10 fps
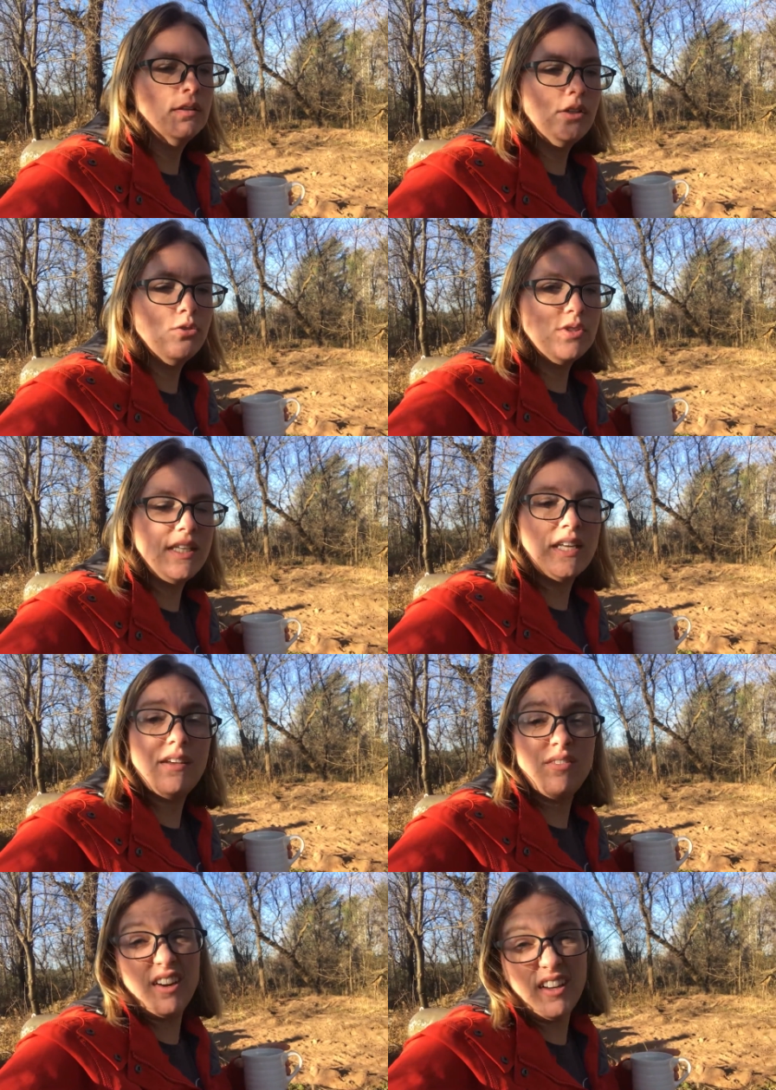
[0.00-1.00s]
using
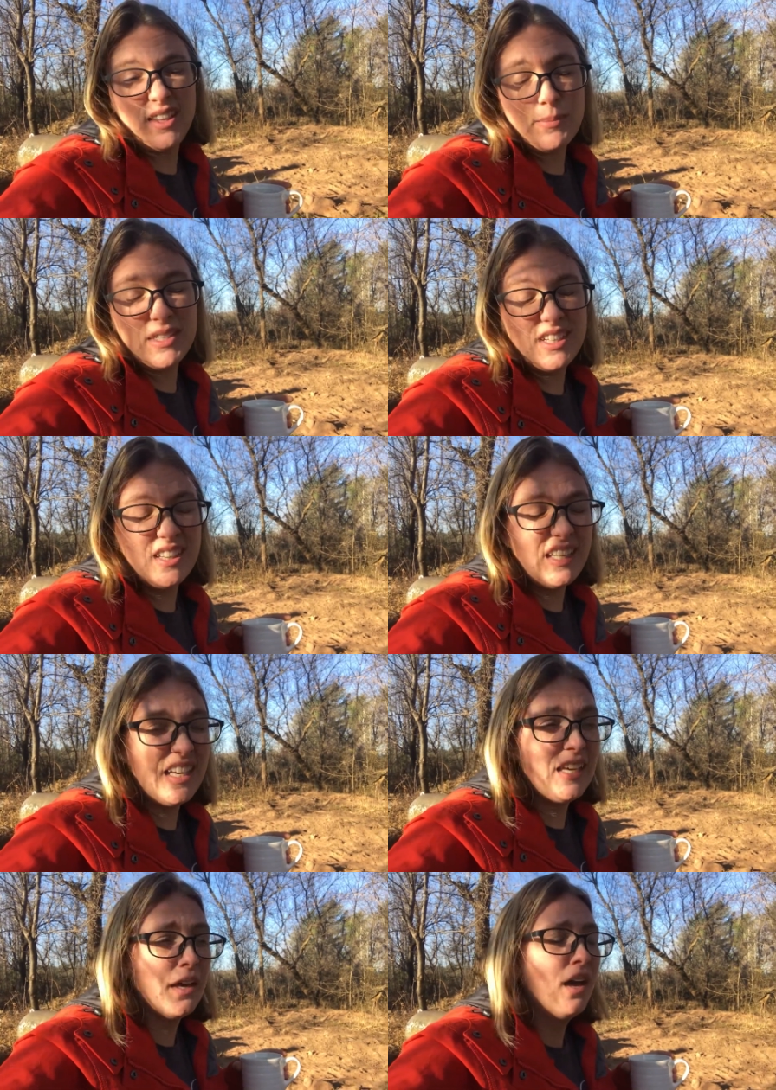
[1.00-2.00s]
it very
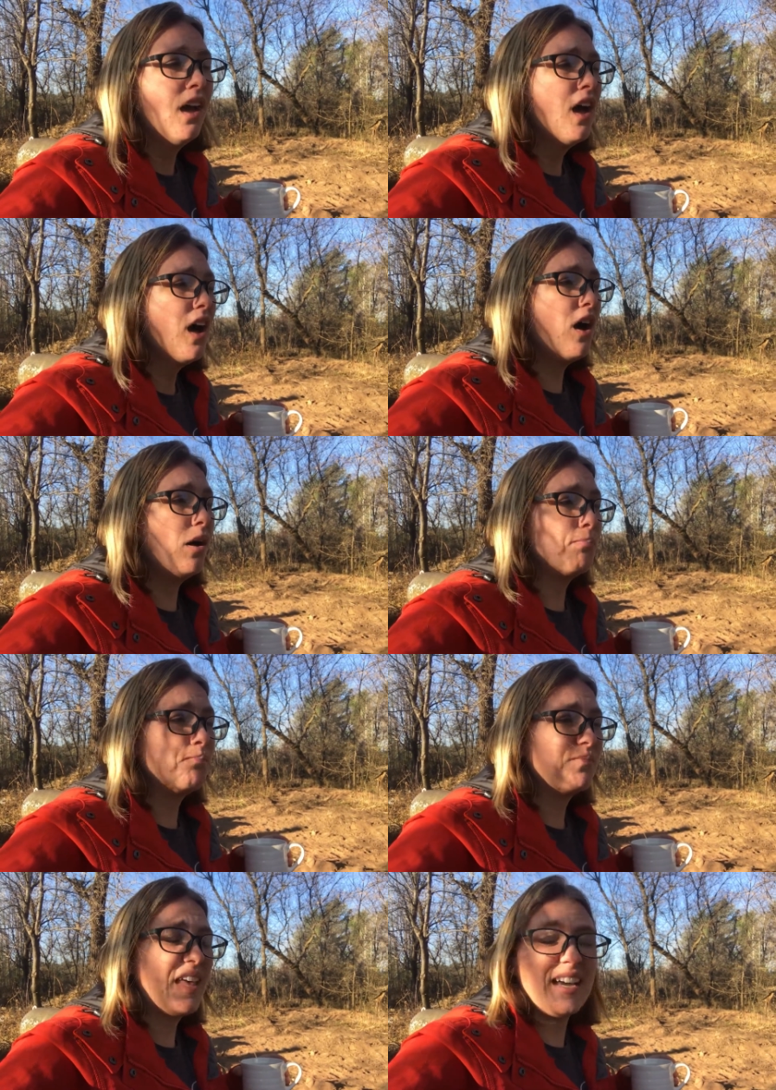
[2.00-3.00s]
limitedly. Um,
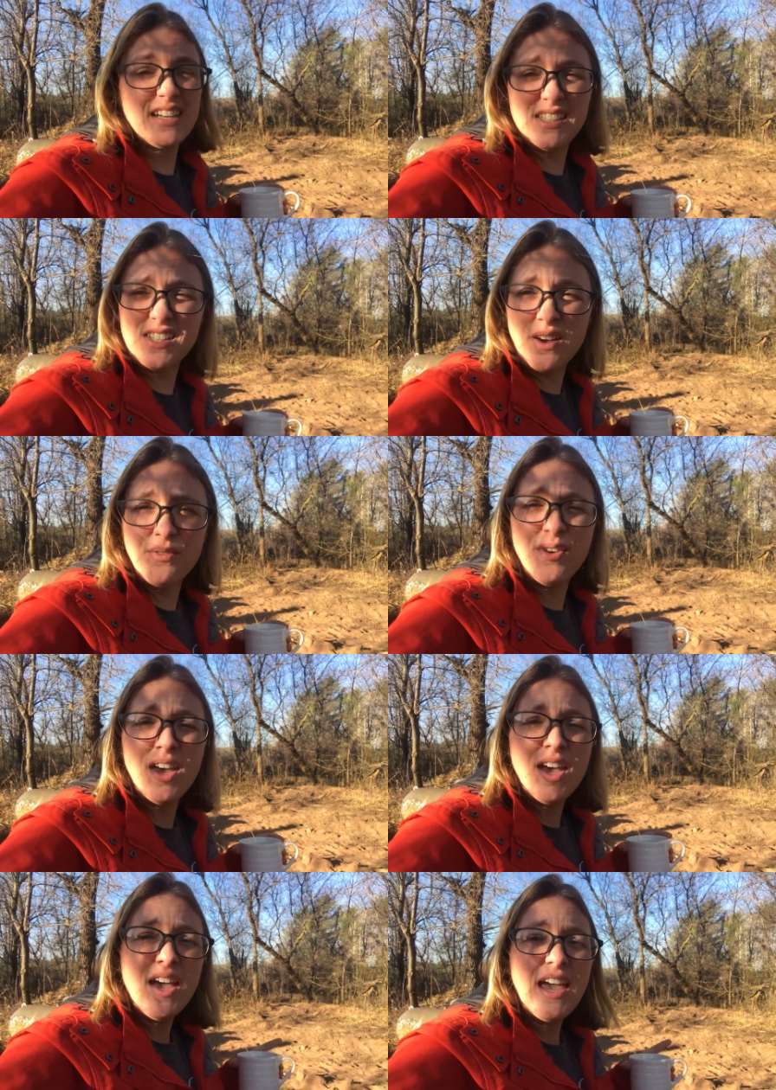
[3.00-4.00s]
that kind of stuff.
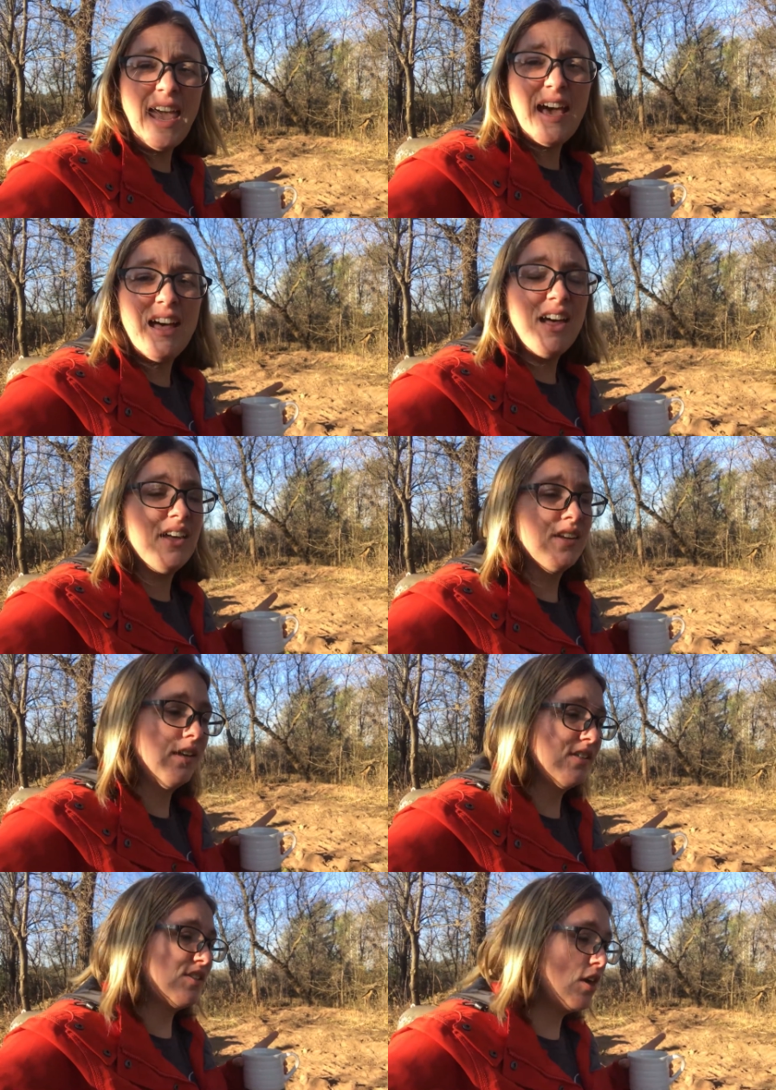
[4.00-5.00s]
And
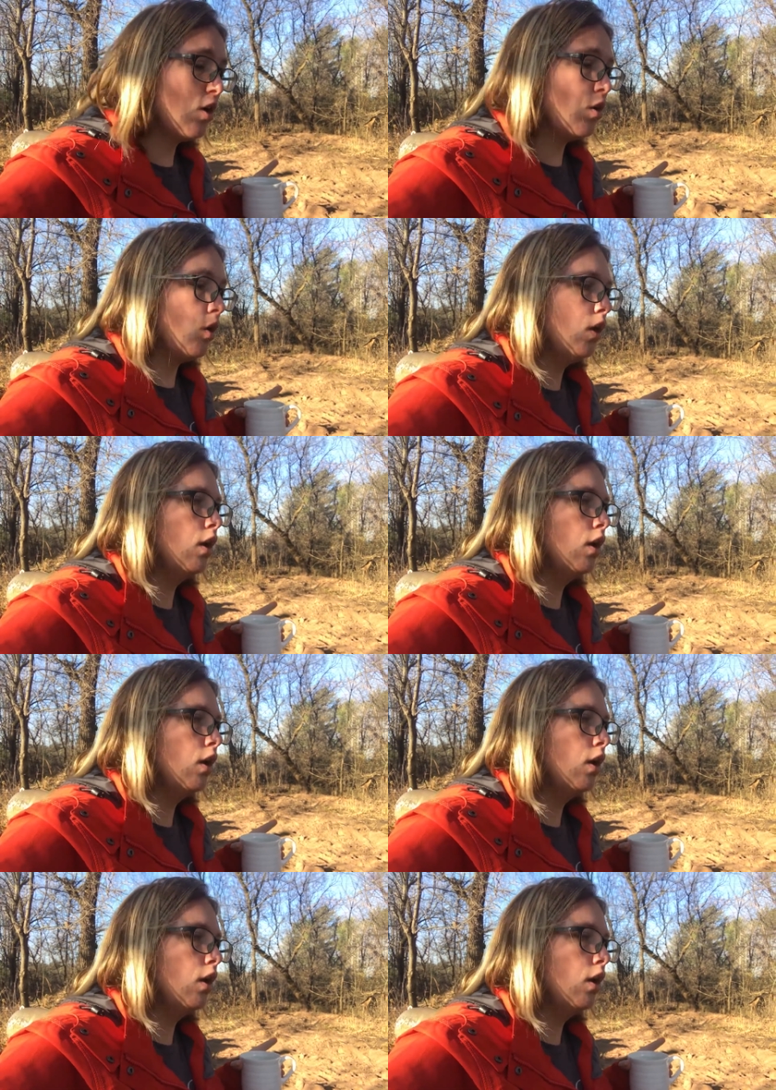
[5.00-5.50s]
so,